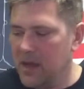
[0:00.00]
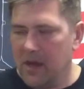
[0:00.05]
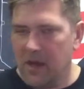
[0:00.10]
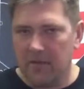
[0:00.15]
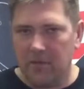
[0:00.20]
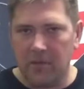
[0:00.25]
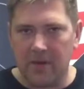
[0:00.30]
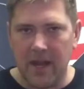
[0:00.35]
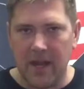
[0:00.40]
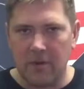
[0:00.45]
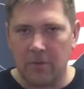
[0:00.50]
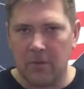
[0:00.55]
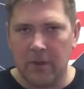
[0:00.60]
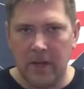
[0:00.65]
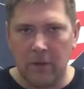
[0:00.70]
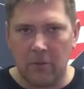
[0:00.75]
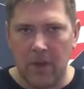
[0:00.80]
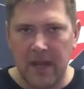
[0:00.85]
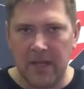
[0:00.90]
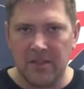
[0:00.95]
So we're kind of
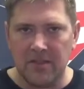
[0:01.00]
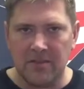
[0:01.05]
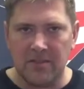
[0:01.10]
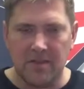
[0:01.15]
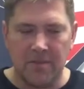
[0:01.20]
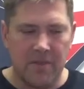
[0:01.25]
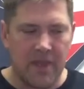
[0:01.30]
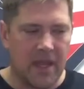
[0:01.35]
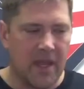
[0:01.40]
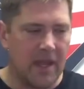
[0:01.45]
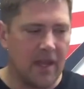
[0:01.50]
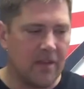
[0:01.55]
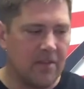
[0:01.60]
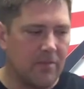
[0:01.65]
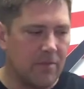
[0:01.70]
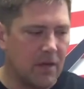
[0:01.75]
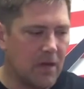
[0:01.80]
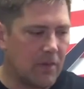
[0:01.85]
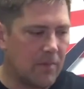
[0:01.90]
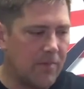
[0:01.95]
rearranging some things,
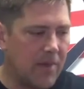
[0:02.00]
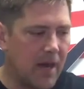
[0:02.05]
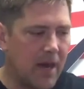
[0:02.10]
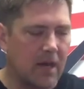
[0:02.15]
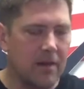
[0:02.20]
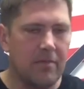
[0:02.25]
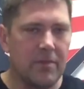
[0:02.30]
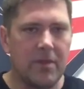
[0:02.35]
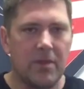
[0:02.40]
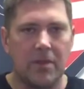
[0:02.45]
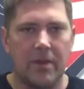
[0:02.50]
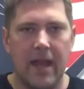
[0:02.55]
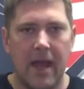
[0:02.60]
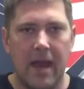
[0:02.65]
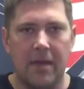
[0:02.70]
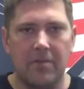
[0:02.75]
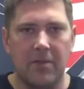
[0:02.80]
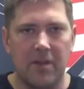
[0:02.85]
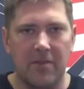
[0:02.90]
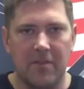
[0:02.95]
but our bottom two
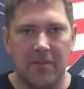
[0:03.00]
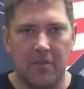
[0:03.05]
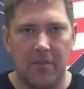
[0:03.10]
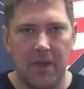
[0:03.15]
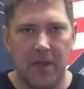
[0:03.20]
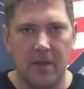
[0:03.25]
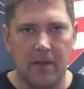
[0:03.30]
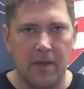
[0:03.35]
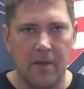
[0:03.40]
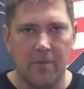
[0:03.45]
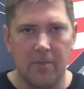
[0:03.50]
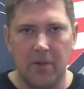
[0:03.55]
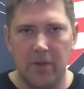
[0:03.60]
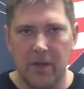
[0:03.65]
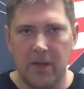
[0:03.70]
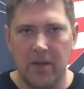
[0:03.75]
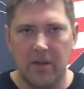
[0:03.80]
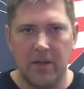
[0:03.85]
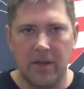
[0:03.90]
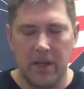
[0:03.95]
cabinets have been
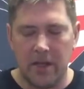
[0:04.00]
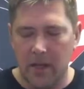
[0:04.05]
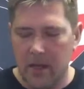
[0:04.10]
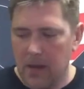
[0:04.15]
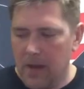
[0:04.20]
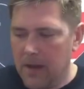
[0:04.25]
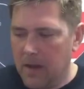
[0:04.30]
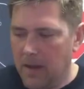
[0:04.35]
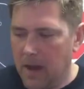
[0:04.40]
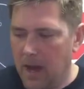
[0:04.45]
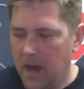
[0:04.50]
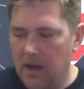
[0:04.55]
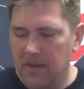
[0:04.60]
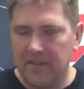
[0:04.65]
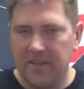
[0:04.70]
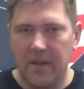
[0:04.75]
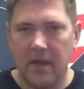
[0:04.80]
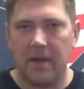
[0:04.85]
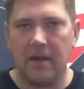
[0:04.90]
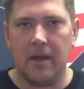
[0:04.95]
completely
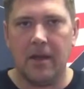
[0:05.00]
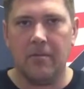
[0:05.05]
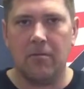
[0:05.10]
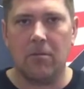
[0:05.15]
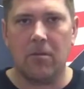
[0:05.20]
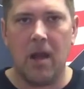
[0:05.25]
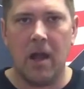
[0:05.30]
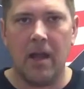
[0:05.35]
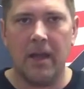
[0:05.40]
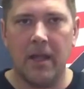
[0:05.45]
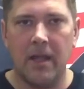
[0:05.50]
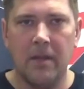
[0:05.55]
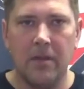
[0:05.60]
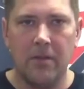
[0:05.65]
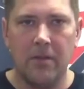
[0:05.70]
set up. Ronnie,